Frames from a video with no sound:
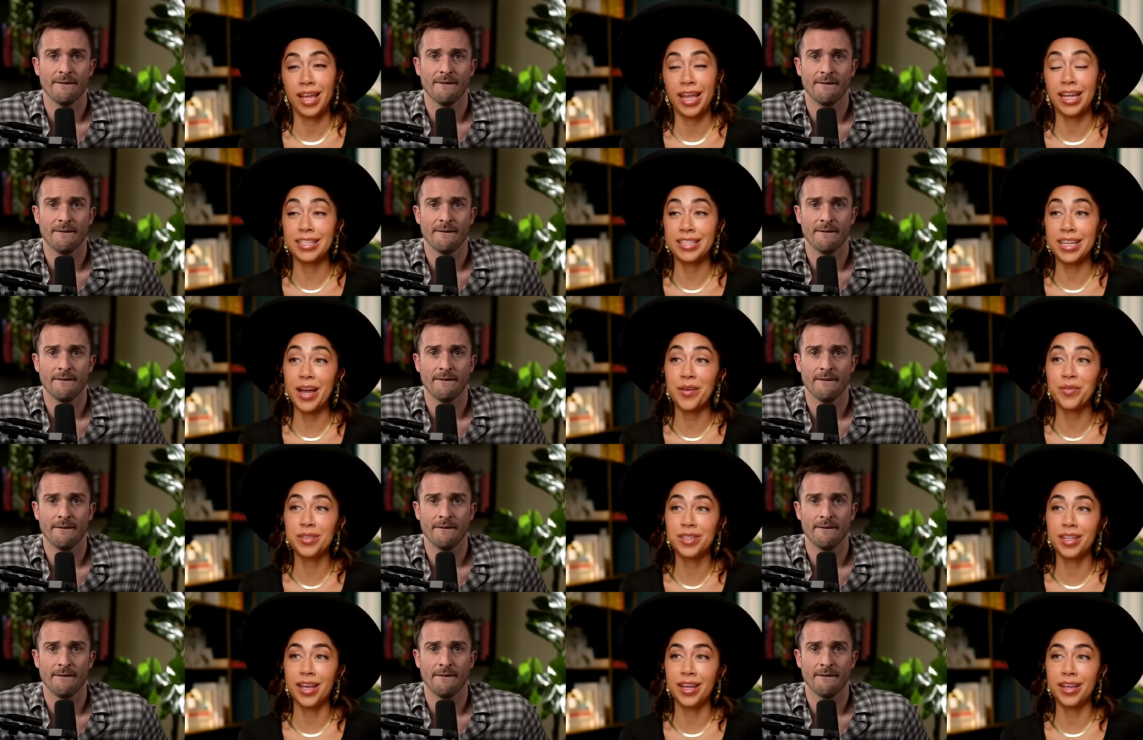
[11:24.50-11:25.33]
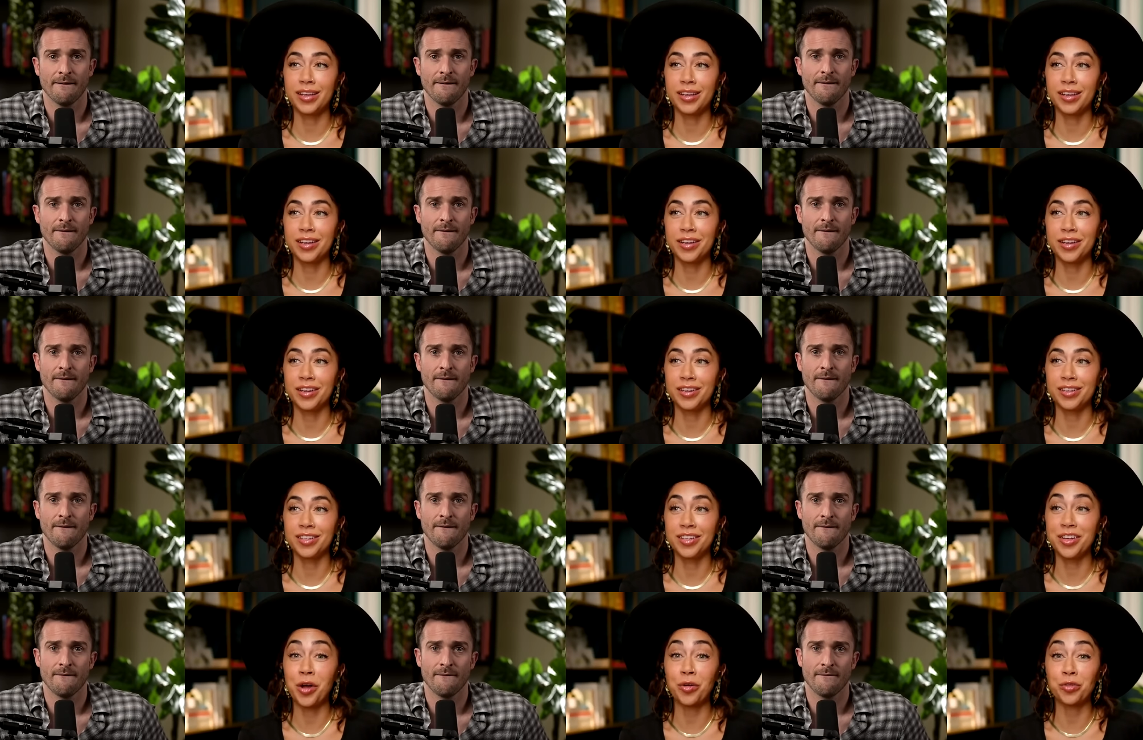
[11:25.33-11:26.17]
Speaker 1: It sounds like a uh,
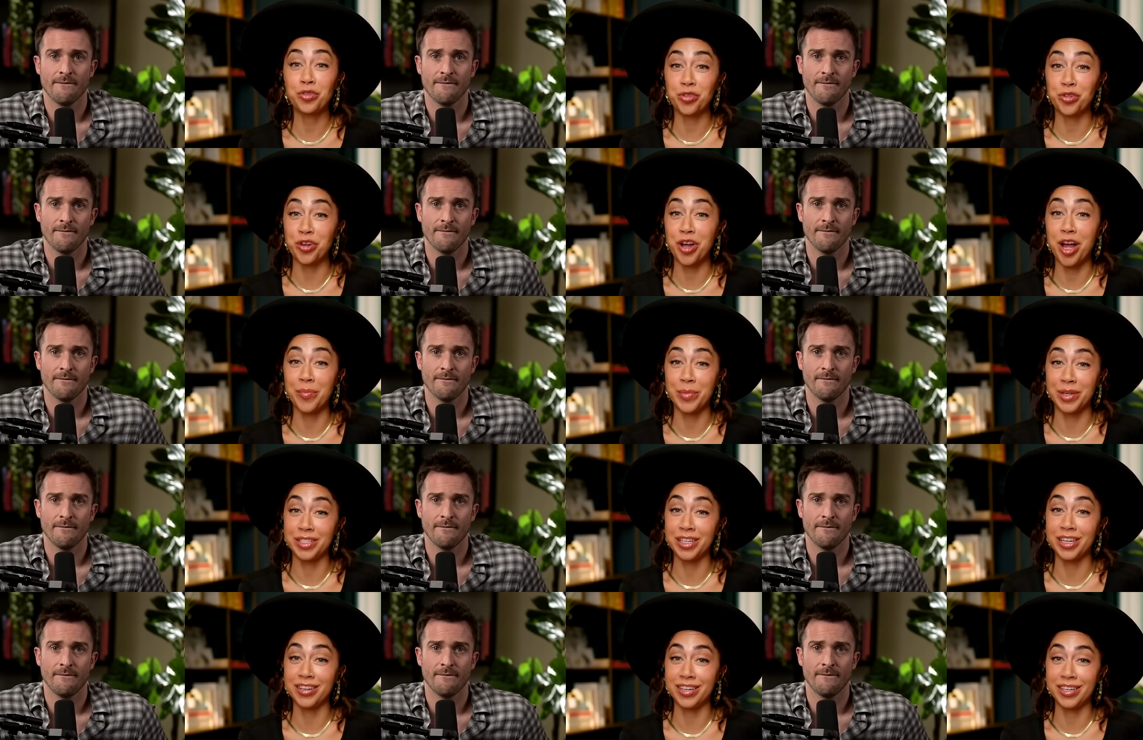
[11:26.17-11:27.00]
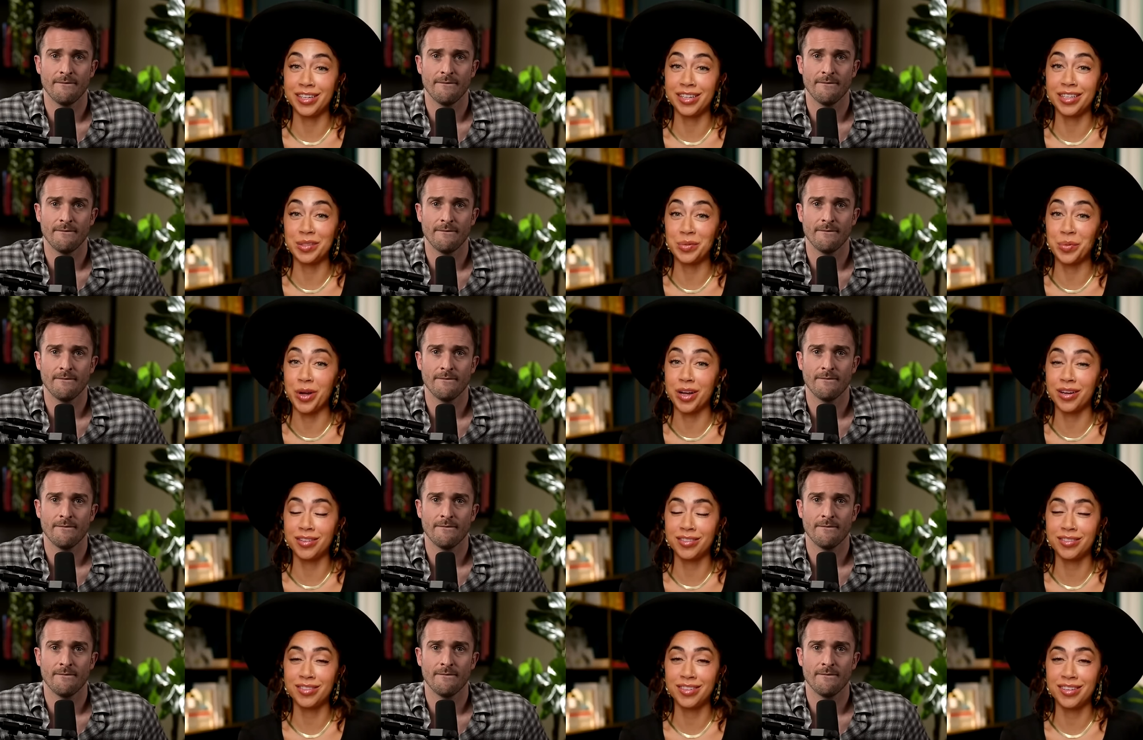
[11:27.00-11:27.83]
cultural commentary as
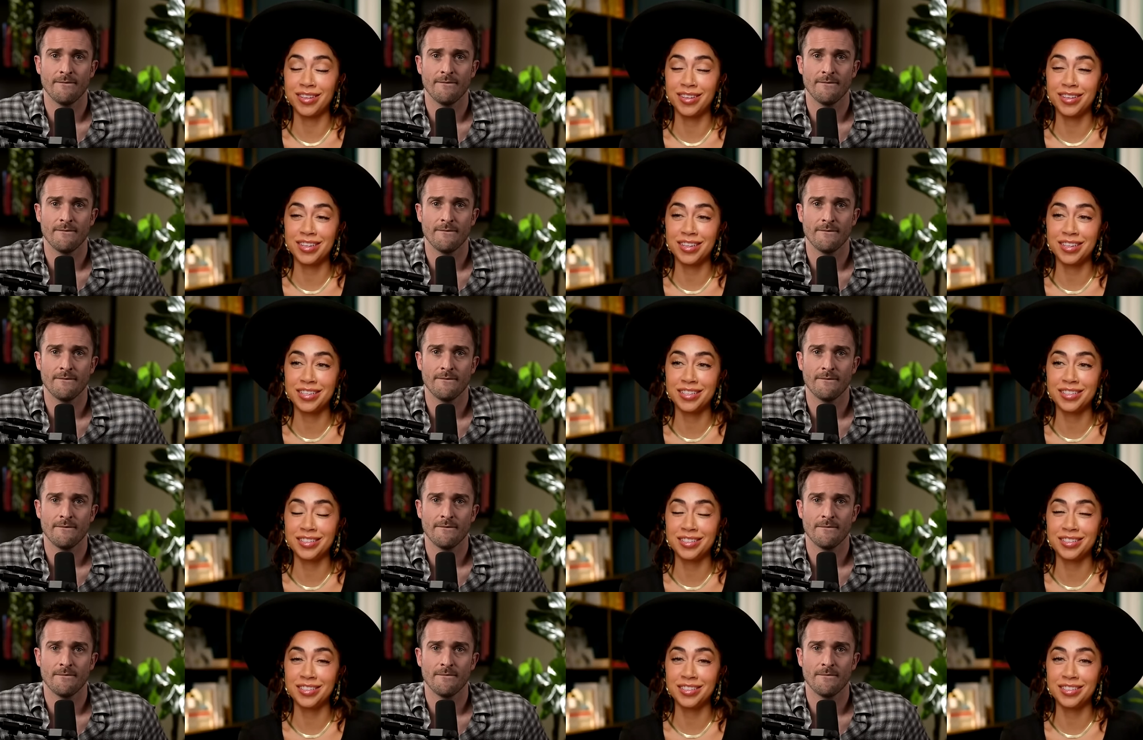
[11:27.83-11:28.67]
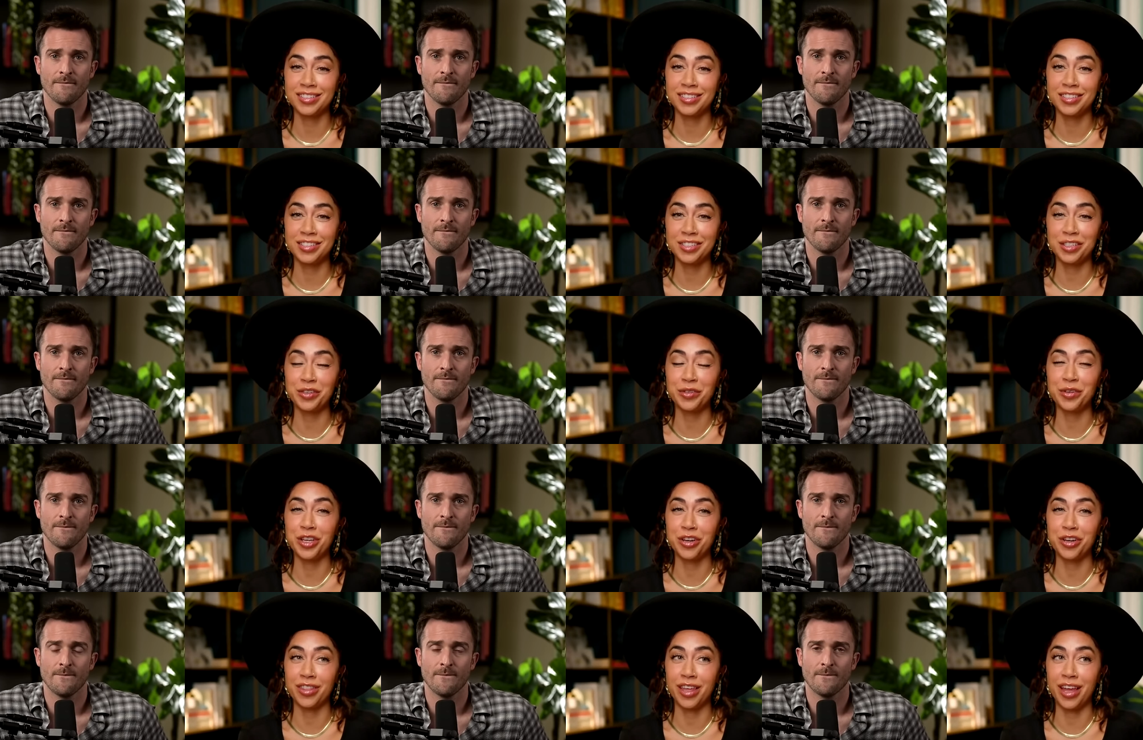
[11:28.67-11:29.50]
well. Do
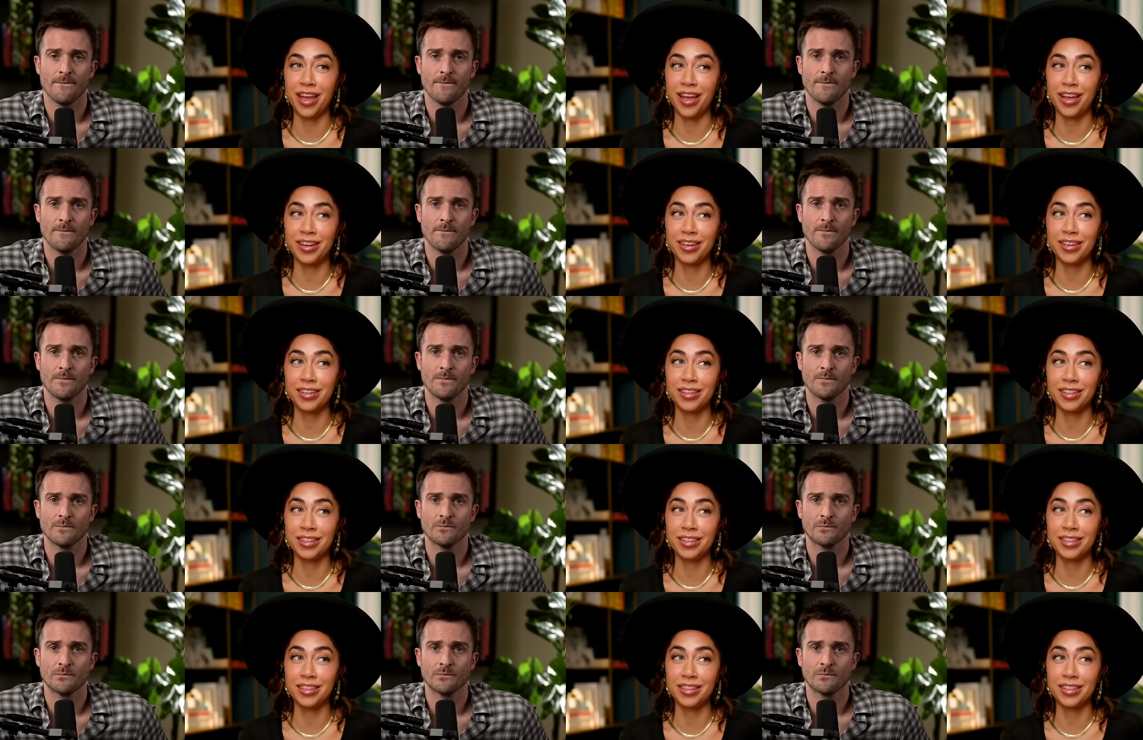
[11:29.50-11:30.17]
you hear that?